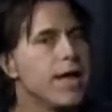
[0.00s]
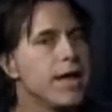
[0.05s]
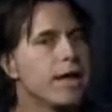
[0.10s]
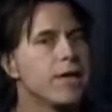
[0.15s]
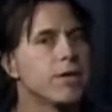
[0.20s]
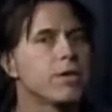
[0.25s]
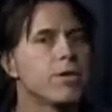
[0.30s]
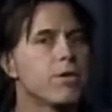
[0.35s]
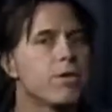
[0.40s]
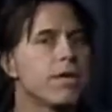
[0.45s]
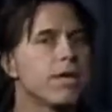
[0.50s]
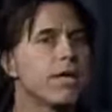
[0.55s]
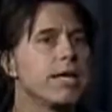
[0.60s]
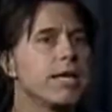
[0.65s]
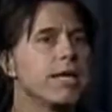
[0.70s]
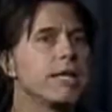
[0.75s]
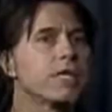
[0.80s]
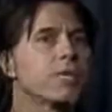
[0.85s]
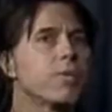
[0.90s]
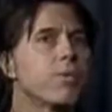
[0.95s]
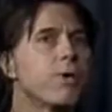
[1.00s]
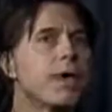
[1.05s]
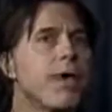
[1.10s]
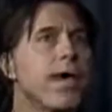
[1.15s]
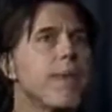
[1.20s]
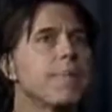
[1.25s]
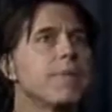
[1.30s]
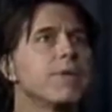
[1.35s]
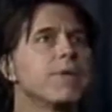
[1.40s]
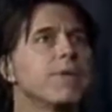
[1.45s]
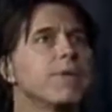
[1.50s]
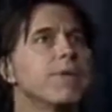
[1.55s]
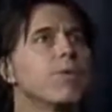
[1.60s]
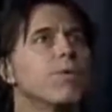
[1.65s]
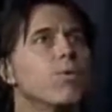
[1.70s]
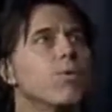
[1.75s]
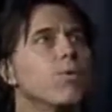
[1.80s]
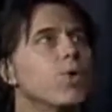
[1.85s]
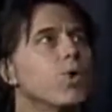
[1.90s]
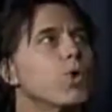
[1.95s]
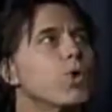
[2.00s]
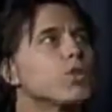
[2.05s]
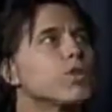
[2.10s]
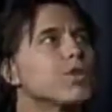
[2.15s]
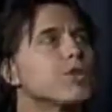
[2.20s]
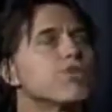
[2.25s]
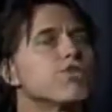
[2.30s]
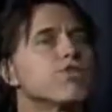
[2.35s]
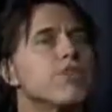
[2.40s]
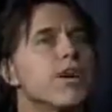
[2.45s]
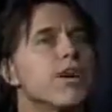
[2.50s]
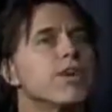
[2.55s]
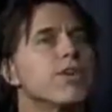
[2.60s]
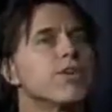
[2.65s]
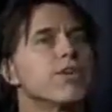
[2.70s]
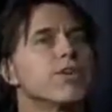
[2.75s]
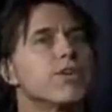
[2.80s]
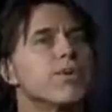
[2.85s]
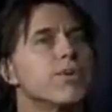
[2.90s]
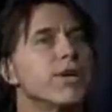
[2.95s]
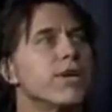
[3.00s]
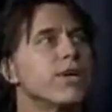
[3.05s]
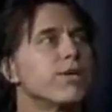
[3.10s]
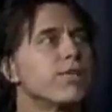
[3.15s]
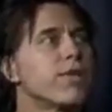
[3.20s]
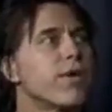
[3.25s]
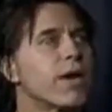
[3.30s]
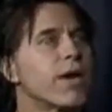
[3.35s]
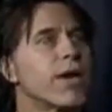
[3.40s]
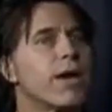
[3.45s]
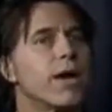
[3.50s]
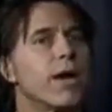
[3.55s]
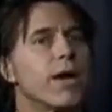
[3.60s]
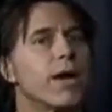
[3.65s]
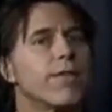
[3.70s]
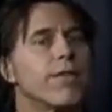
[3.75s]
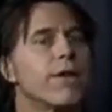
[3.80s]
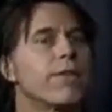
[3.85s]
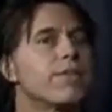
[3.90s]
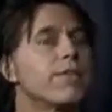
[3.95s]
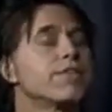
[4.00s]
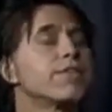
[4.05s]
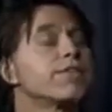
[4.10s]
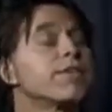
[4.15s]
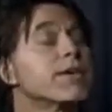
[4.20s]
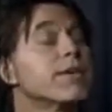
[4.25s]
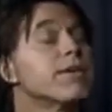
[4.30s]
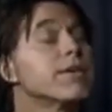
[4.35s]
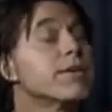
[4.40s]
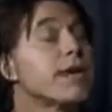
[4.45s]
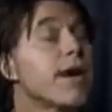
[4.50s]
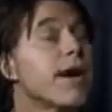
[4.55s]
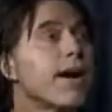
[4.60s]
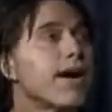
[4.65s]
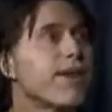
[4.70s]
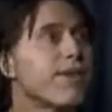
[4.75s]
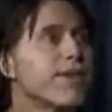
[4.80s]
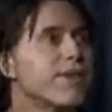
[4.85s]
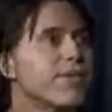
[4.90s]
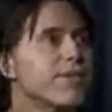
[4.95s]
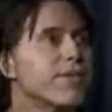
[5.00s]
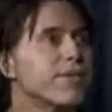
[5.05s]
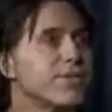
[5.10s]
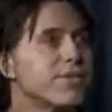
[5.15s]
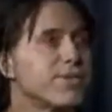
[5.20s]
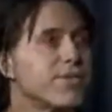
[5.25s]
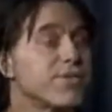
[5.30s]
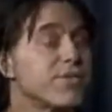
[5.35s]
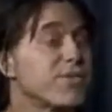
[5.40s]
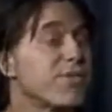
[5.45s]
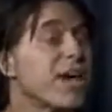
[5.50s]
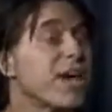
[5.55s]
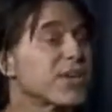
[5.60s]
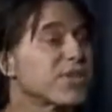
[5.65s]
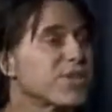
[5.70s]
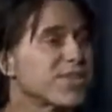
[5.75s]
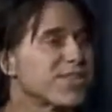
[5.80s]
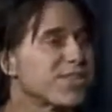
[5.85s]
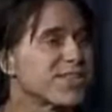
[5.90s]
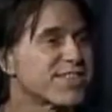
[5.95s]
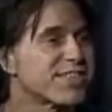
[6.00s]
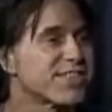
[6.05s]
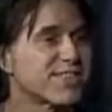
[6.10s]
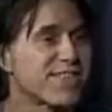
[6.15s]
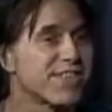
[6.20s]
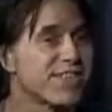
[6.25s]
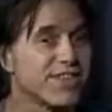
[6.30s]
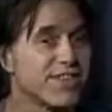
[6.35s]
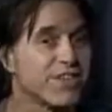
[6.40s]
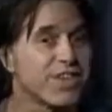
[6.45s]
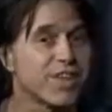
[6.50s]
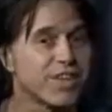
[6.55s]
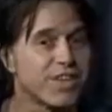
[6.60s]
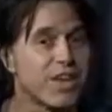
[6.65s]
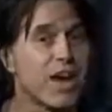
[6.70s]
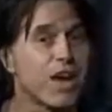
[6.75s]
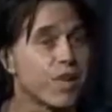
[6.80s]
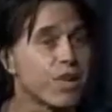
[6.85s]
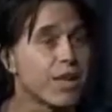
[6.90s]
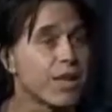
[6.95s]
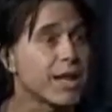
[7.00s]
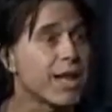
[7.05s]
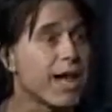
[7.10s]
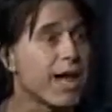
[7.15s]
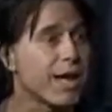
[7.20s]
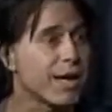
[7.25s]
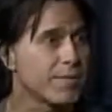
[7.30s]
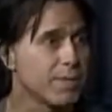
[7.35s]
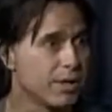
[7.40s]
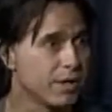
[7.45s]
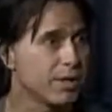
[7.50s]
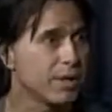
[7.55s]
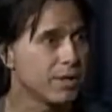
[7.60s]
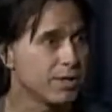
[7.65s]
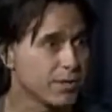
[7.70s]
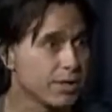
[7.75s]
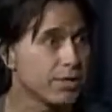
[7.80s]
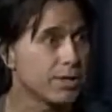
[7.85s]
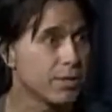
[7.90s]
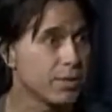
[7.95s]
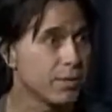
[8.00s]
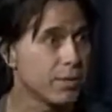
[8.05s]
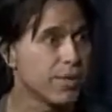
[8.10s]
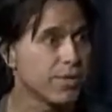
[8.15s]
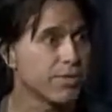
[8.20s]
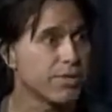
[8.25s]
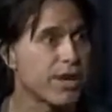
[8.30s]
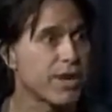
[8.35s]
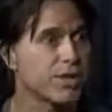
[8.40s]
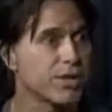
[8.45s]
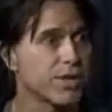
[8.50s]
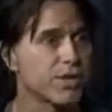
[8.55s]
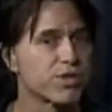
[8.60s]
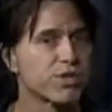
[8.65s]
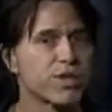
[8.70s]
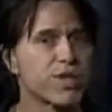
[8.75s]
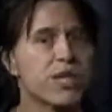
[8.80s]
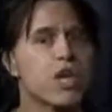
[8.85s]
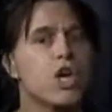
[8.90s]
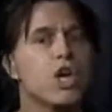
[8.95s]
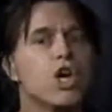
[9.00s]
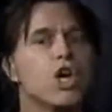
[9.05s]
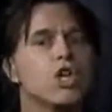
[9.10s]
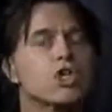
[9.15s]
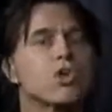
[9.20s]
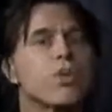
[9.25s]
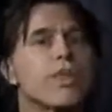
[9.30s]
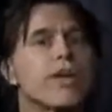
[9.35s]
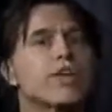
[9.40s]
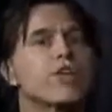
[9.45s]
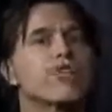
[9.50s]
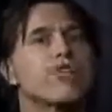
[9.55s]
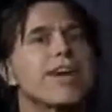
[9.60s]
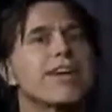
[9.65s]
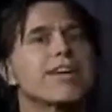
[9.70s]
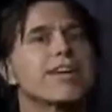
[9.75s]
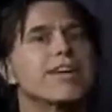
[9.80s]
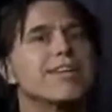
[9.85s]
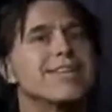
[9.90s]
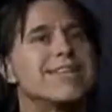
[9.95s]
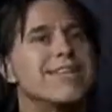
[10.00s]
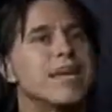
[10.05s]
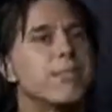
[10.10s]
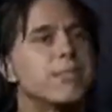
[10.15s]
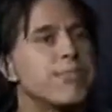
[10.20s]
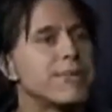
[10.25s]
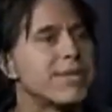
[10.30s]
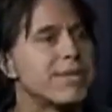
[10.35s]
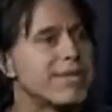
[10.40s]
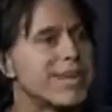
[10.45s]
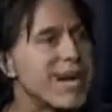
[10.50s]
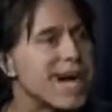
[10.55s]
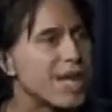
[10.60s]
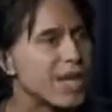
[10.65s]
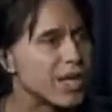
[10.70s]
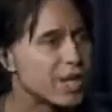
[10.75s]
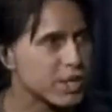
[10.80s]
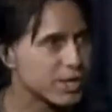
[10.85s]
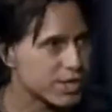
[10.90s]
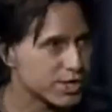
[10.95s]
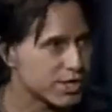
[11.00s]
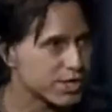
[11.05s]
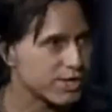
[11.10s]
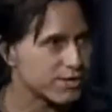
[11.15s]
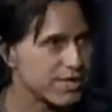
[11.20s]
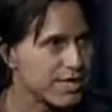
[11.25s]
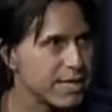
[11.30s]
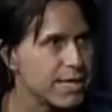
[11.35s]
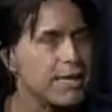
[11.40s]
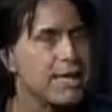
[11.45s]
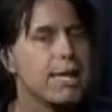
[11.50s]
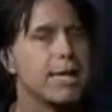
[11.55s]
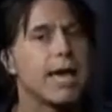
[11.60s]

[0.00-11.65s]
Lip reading: And so what happens is the world is trying to do things like they're sick and tired of these fascists. It's unreliable to deal with a fascist, right? Okay. So they're trying to dump the dollars, right?